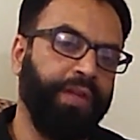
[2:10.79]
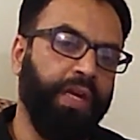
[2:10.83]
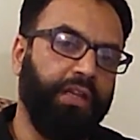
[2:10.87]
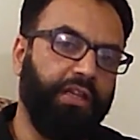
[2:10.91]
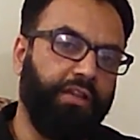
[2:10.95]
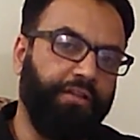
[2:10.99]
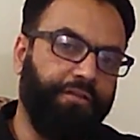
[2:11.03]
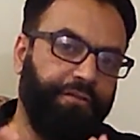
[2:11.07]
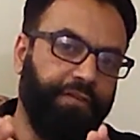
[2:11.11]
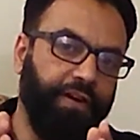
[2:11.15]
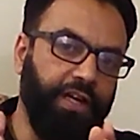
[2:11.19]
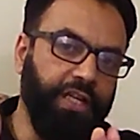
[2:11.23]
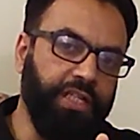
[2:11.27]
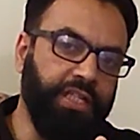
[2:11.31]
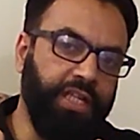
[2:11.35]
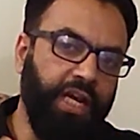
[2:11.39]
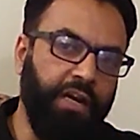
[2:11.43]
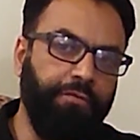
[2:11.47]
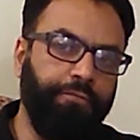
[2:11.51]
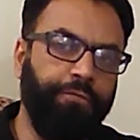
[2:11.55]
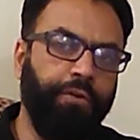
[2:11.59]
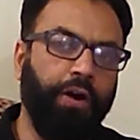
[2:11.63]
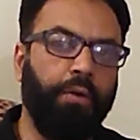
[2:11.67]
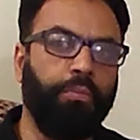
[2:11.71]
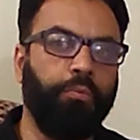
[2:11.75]
The first
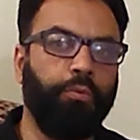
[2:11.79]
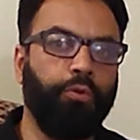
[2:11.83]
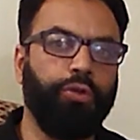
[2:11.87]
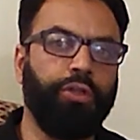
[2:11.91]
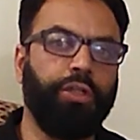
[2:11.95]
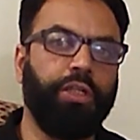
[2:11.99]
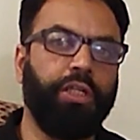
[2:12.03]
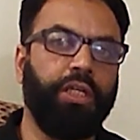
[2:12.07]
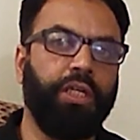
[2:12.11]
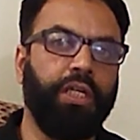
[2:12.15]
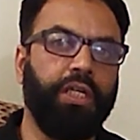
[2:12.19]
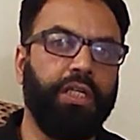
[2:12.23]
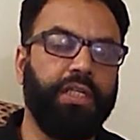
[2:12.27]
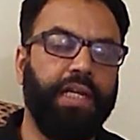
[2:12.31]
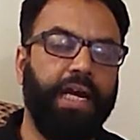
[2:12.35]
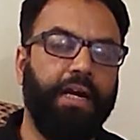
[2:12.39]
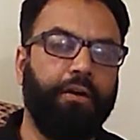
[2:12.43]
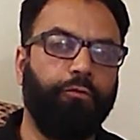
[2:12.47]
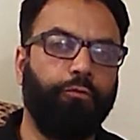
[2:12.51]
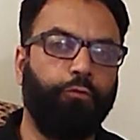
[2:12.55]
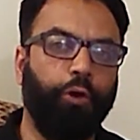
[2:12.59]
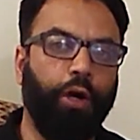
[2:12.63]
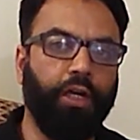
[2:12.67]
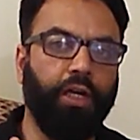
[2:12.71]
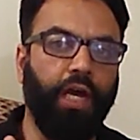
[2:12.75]
and foremost thing is that
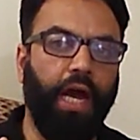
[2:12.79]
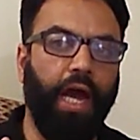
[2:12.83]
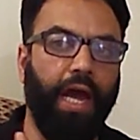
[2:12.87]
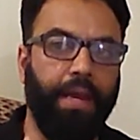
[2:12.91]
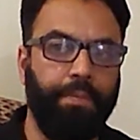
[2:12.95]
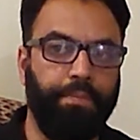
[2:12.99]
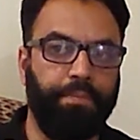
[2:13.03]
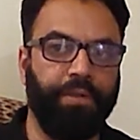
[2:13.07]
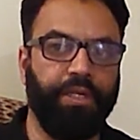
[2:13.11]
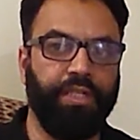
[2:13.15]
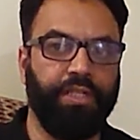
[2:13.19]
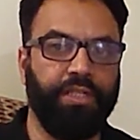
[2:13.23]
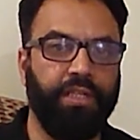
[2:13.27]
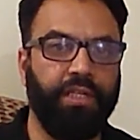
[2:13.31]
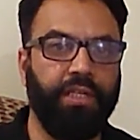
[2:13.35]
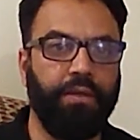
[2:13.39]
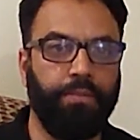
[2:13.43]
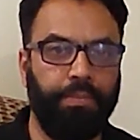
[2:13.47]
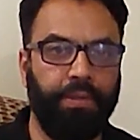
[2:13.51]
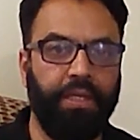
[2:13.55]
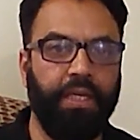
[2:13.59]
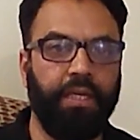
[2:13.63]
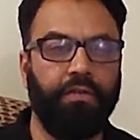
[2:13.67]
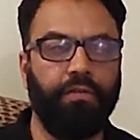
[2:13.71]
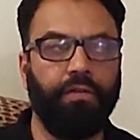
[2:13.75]
what I personally
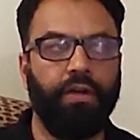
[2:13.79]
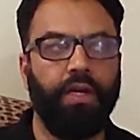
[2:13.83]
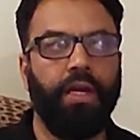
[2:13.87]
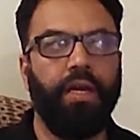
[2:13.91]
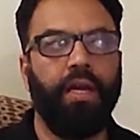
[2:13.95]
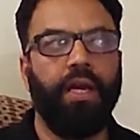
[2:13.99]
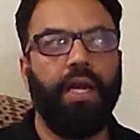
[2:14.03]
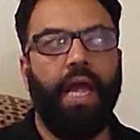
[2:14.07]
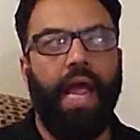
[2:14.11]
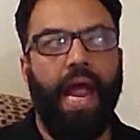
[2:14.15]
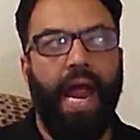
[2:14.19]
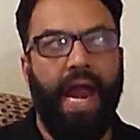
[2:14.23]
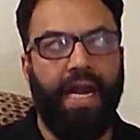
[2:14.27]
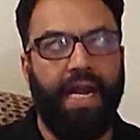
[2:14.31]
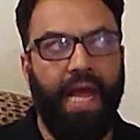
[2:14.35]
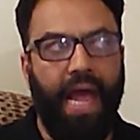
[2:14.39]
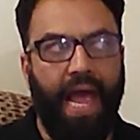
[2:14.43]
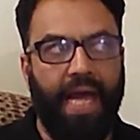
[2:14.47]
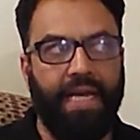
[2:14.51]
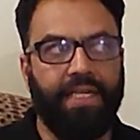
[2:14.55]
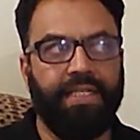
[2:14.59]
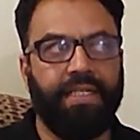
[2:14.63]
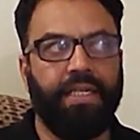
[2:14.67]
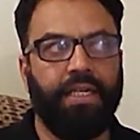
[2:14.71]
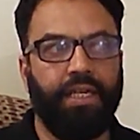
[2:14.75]
believe, and
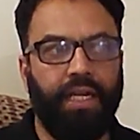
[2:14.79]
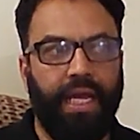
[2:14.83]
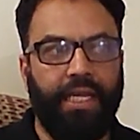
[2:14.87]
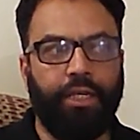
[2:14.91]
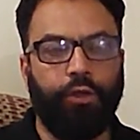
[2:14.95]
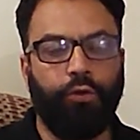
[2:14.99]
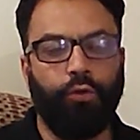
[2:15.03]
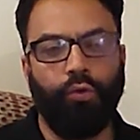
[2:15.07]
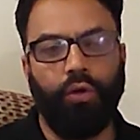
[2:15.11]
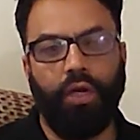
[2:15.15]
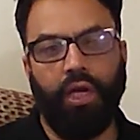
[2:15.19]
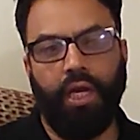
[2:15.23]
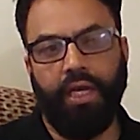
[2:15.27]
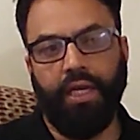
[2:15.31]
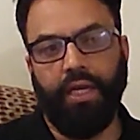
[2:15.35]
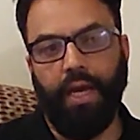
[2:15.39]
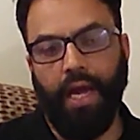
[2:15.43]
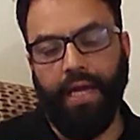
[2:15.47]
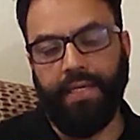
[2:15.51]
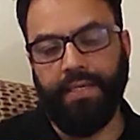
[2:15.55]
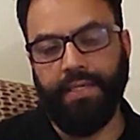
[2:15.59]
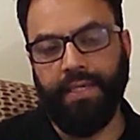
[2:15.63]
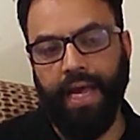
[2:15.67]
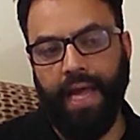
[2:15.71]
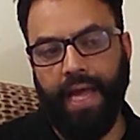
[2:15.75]
as in
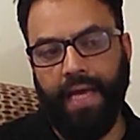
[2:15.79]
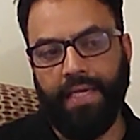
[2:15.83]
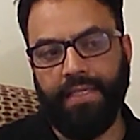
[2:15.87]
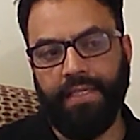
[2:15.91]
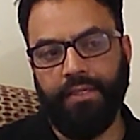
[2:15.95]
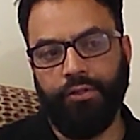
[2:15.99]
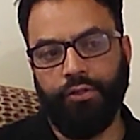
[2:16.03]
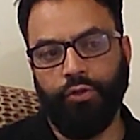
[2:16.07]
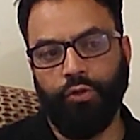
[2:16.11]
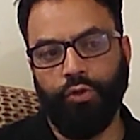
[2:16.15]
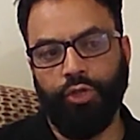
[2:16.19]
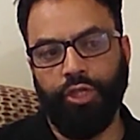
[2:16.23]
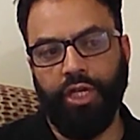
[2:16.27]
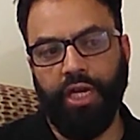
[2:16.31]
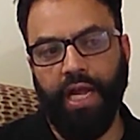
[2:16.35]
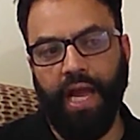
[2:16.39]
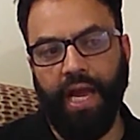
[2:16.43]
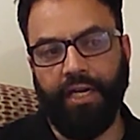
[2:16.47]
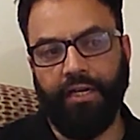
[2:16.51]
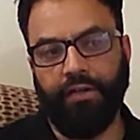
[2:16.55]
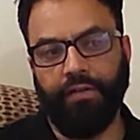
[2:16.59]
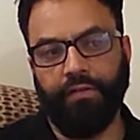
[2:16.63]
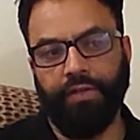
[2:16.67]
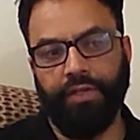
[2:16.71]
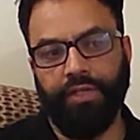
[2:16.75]
as a social
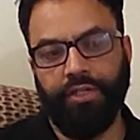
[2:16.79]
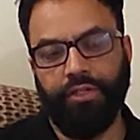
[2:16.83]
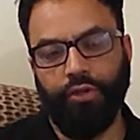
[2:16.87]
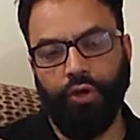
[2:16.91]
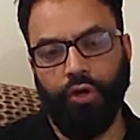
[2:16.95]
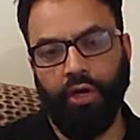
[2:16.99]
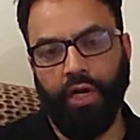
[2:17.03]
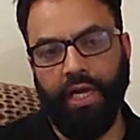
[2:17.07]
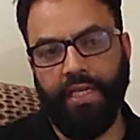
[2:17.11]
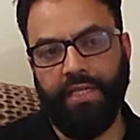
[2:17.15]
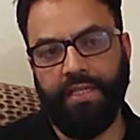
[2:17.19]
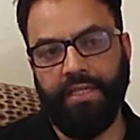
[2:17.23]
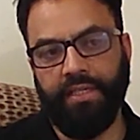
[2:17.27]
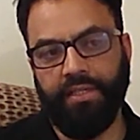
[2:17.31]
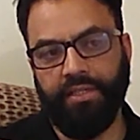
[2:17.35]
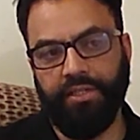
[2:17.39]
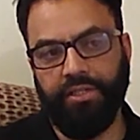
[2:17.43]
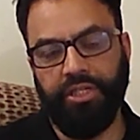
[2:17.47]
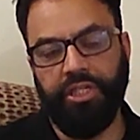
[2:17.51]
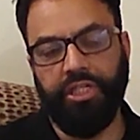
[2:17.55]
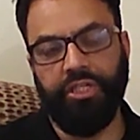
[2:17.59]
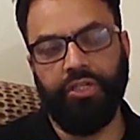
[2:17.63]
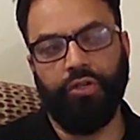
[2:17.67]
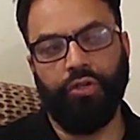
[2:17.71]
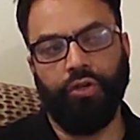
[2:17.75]
activist or as a
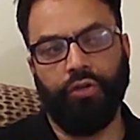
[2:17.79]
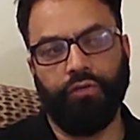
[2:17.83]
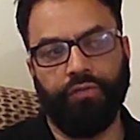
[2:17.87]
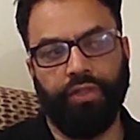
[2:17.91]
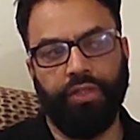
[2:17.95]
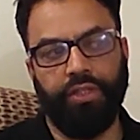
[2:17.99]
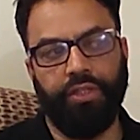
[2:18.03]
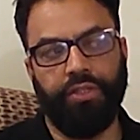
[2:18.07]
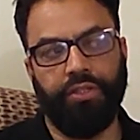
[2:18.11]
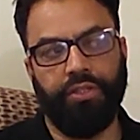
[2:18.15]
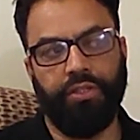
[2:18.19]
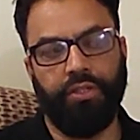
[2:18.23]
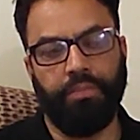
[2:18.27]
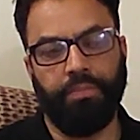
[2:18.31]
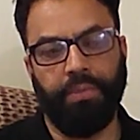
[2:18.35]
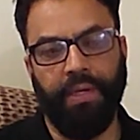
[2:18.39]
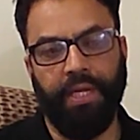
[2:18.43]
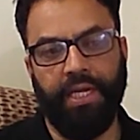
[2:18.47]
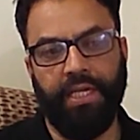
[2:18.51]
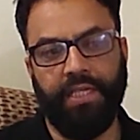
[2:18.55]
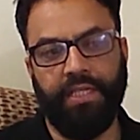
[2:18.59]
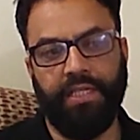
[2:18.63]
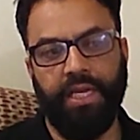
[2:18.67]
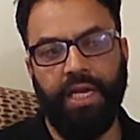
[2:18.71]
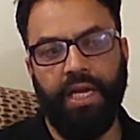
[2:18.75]
citizen of this
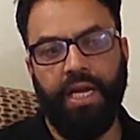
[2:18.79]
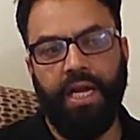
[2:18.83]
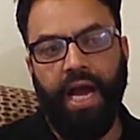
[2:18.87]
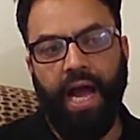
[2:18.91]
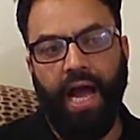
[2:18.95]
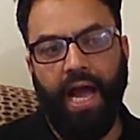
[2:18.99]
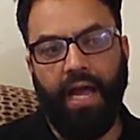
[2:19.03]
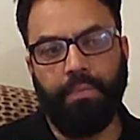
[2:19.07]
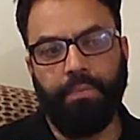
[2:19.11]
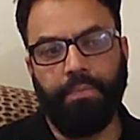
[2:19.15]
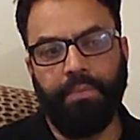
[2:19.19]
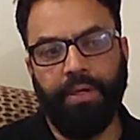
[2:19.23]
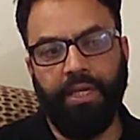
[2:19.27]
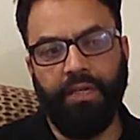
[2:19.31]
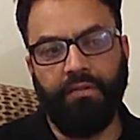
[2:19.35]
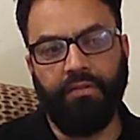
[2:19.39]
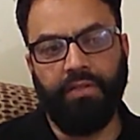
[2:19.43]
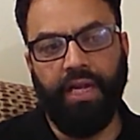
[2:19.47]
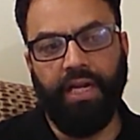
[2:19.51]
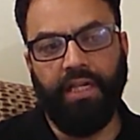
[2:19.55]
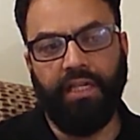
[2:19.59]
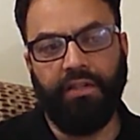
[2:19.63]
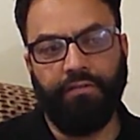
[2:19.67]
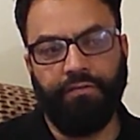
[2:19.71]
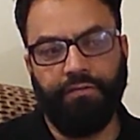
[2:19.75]
place, I believe
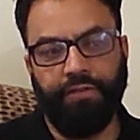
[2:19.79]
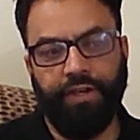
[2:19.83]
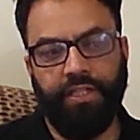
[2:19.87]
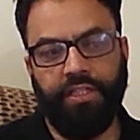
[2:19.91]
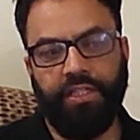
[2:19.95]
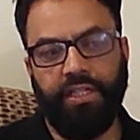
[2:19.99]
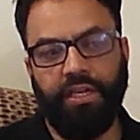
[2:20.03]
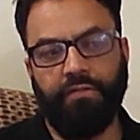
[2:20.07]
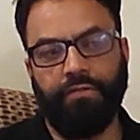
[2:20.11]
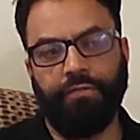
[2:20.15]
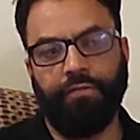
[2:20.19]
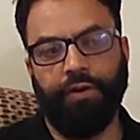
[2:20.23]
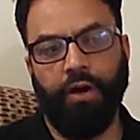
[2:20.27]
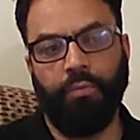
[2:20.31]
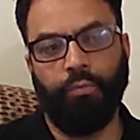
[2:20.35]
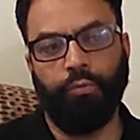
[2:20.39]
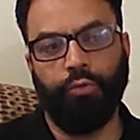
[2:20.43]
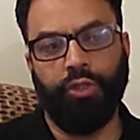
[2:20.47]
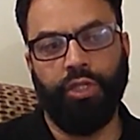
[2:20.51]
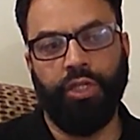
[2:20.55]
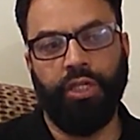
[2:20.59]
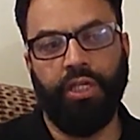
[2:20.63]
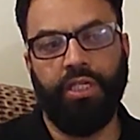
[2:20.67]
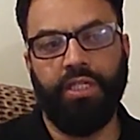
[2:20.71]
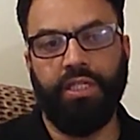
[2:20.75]
that the first and
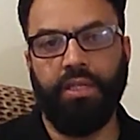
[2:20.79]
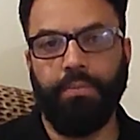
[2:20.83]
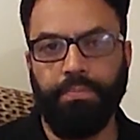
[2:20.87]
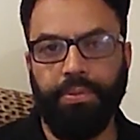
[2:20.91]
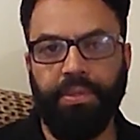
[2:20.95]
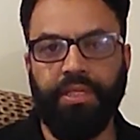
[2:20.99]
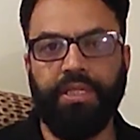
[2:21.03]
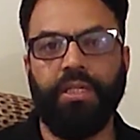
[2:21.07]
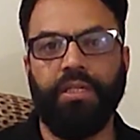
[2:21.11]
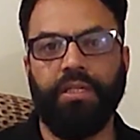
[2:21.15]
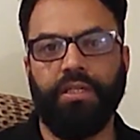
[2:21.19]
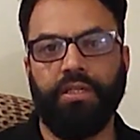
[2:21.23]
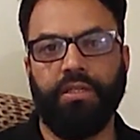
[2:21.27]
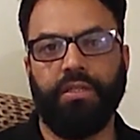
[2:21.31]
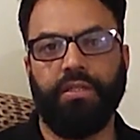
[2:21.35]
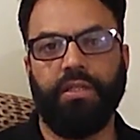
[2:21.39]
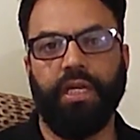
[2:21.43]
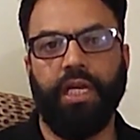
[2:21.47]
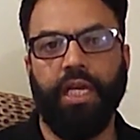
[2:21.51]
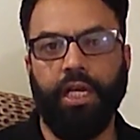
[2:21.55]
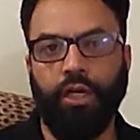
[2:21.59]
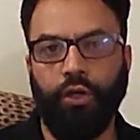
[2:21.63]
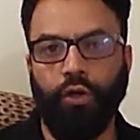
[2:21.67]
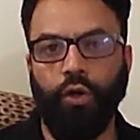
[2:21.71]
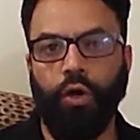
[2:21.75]
foremost thing is the business, the
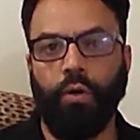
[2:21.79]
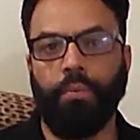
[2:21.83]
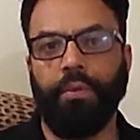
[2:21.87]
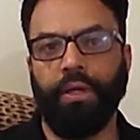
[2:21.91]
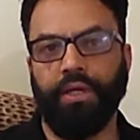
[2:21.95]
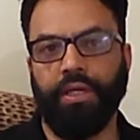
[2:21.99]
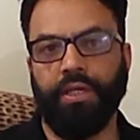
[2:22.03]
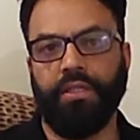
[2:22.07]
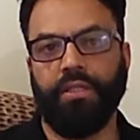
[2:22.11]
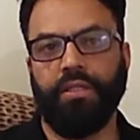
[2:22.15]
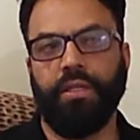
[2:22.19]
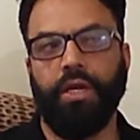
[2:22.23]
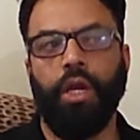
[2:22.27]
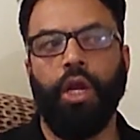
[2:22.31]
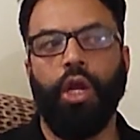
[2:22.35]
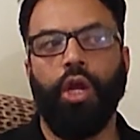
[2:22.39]
economics.